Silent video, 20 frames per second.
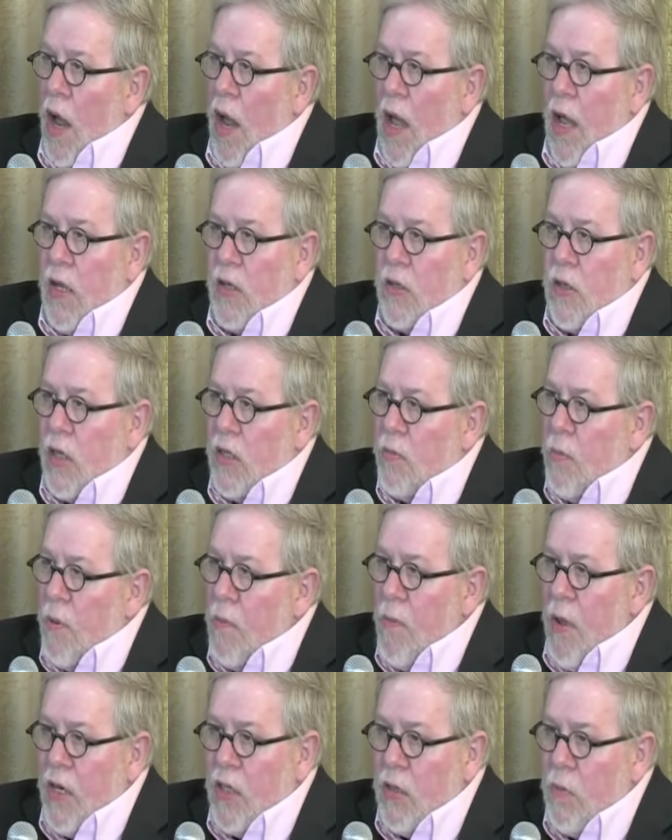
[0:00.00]
as has
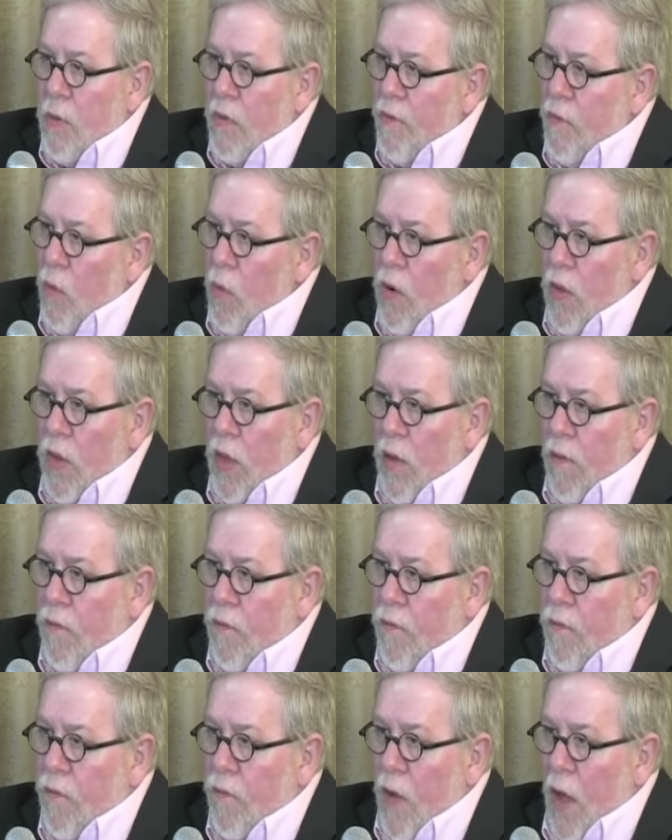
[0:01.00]
been mentioned before, the
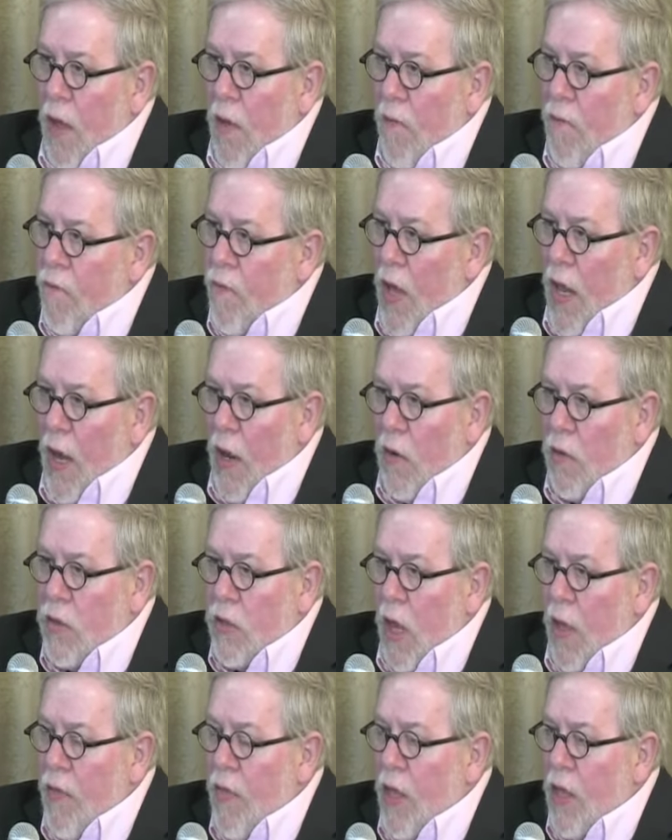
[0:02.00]

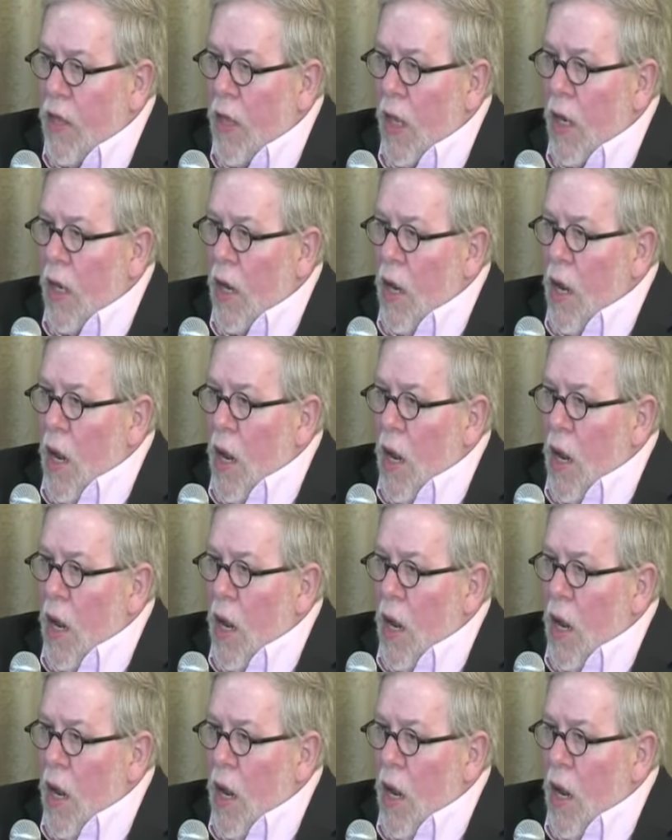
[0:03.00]
fellows. I think that